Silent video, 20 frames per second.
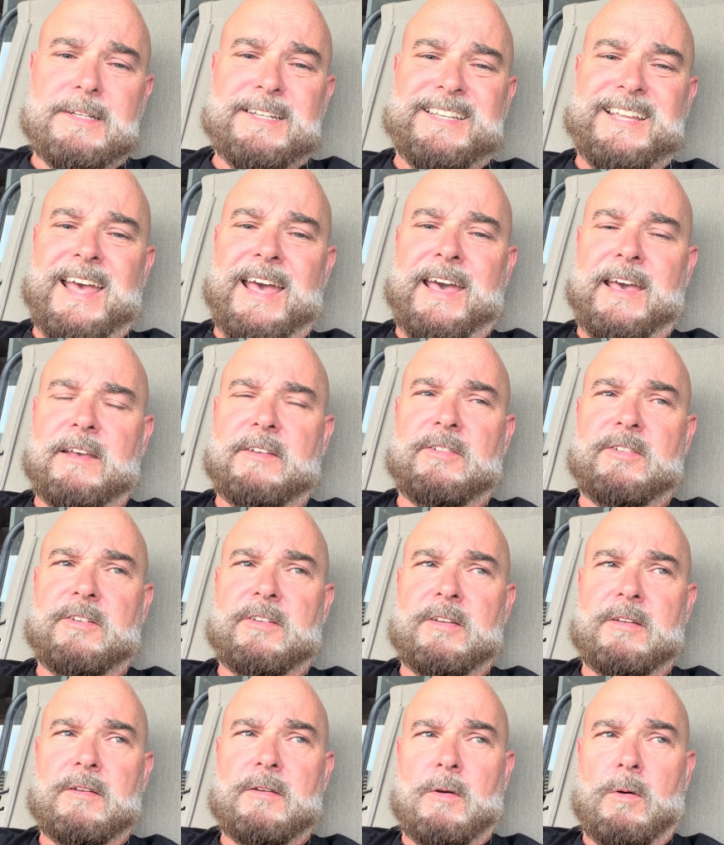
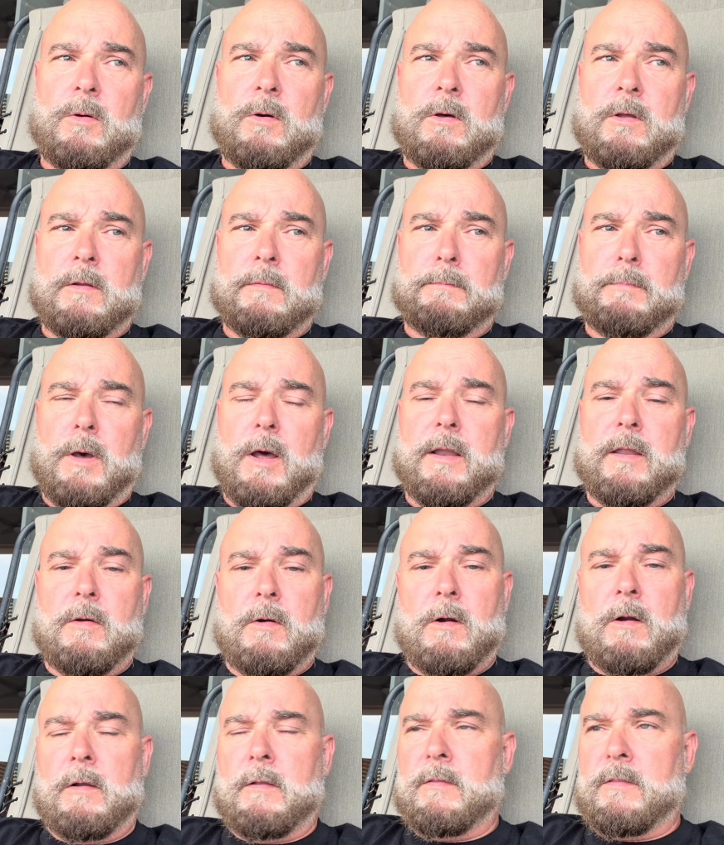text on body
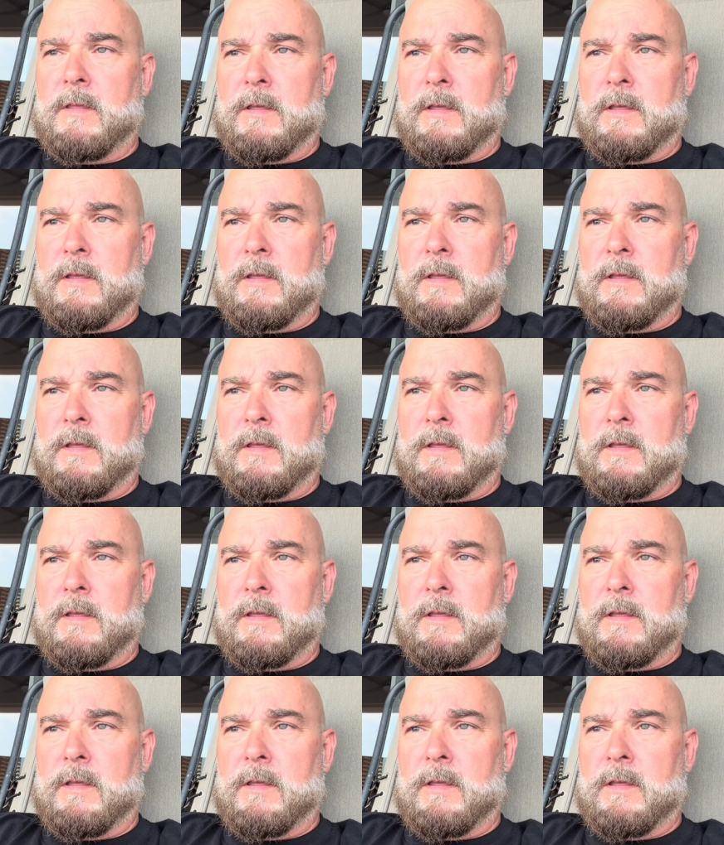art,